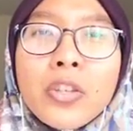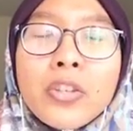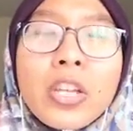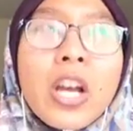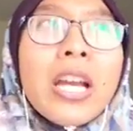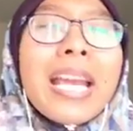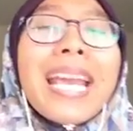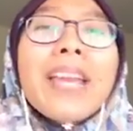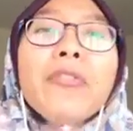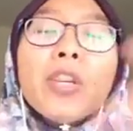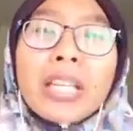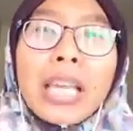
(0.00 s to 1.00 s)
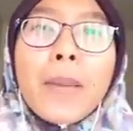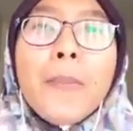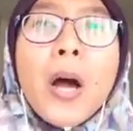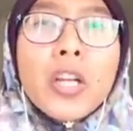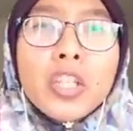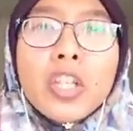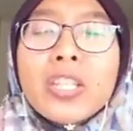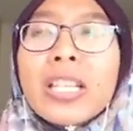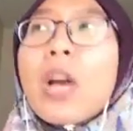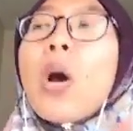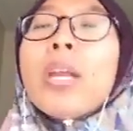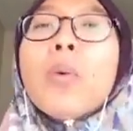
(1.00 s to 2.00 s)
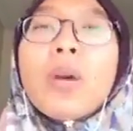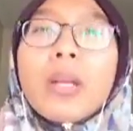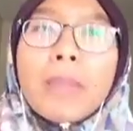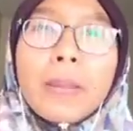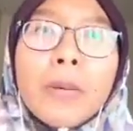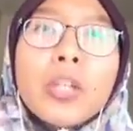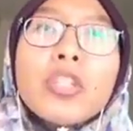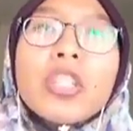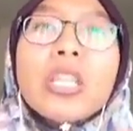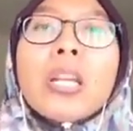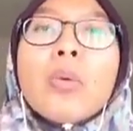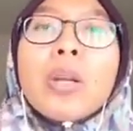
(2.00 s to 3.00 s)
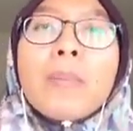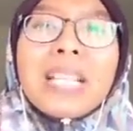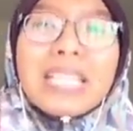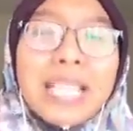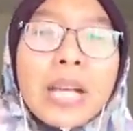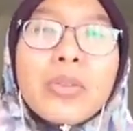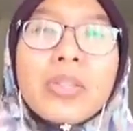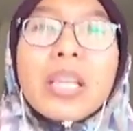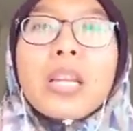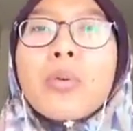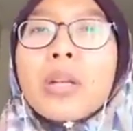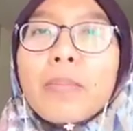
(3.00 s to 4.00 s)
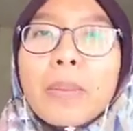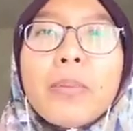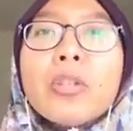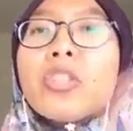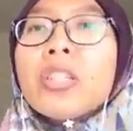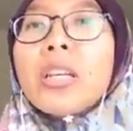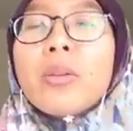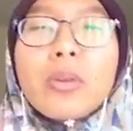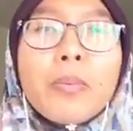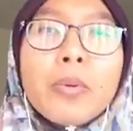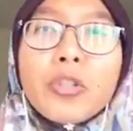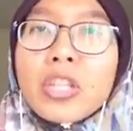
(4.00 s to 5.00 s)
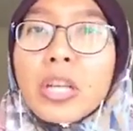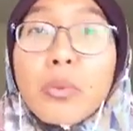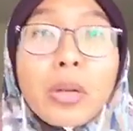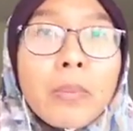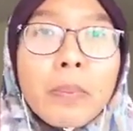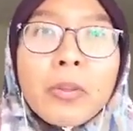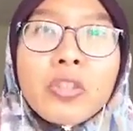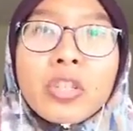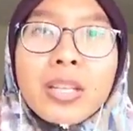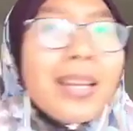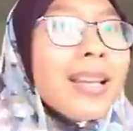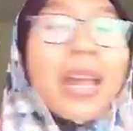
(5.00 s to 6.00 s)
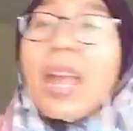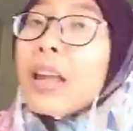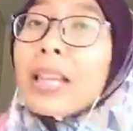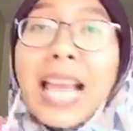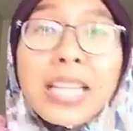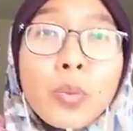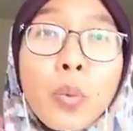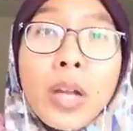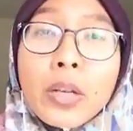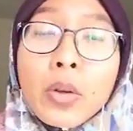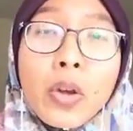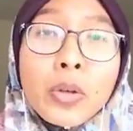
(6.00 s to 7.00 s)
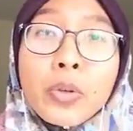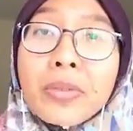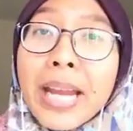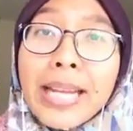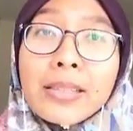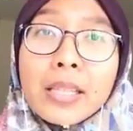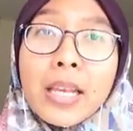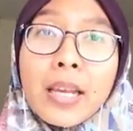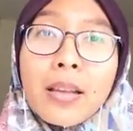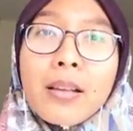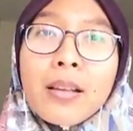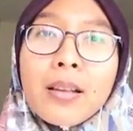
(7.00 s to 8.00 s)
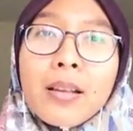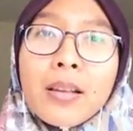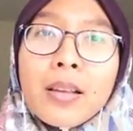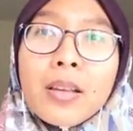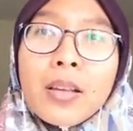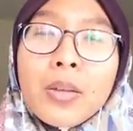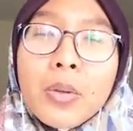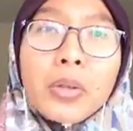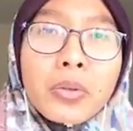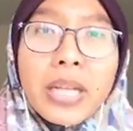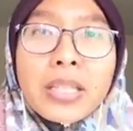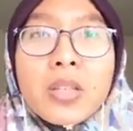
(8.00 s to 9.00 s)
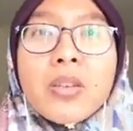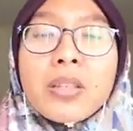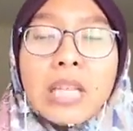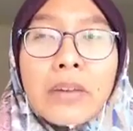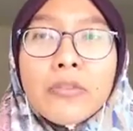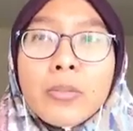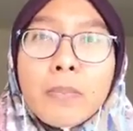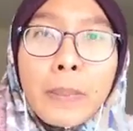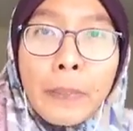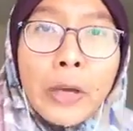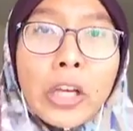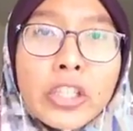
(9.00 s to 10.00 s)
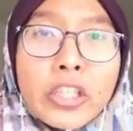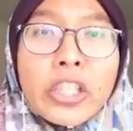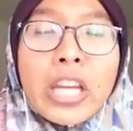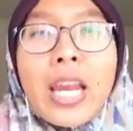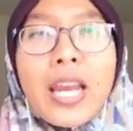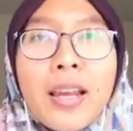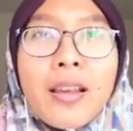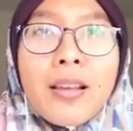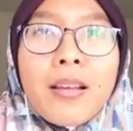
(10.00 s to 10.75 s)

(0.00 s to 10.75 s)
So if you keep on using, oh, I don't want to be pushy, I don't want to be salesy, I don't want to be pushy, I don't want to be pushy, I don't want to be pushy, guess what you're creating? You're creating yourself to be pushy.